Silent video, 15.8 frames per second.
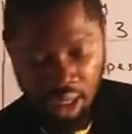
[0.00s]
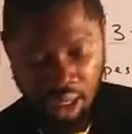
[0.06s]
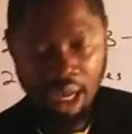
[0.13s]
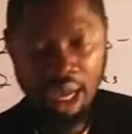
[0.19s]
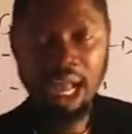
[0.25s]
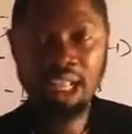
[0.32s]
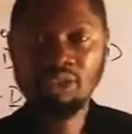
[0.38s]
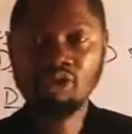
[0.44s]

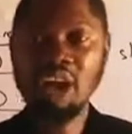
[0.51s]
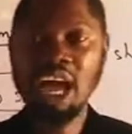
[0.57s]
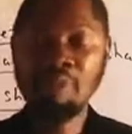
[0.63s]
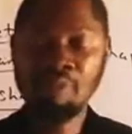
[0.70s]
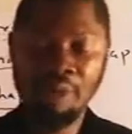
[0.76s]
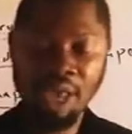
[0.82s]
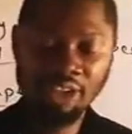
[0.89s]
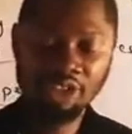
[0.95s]
a
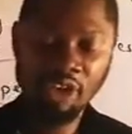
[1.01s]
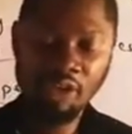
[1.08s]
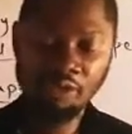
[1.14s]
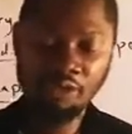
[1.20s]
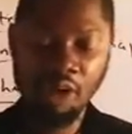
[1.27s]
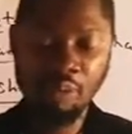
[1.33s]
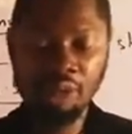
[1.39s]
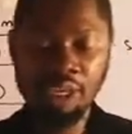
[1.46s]
trapezium
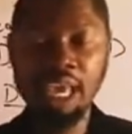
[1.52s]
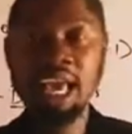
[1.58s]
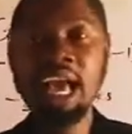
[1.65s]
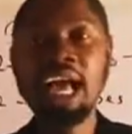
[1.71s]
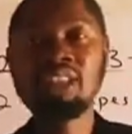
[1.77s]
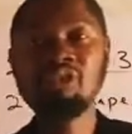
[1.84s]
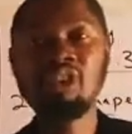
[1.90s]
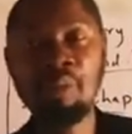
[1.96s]
from here.
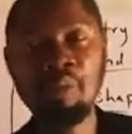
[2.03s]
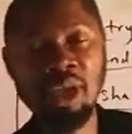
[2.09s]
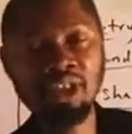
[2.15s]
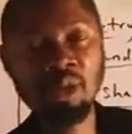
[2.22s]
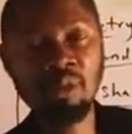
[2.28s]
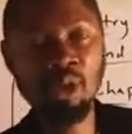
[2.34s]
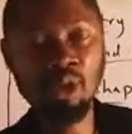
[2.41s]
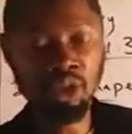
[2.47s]
A
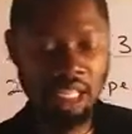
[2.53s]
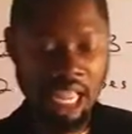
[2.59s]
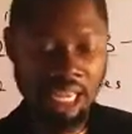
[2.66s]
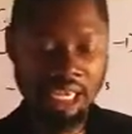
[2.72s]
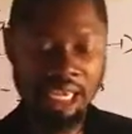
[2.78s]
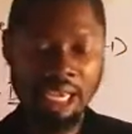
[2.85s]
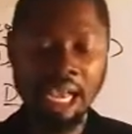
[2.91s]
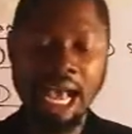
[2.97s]
trapezium looks like
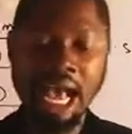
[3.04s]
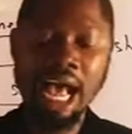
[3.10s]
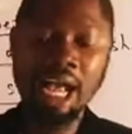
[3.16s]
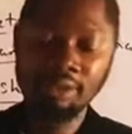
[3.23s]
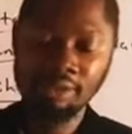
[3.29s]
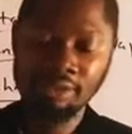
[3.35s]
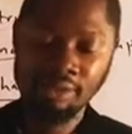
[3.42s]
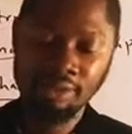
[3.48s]
a
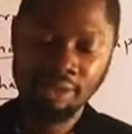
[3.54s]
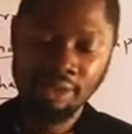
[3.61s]
car,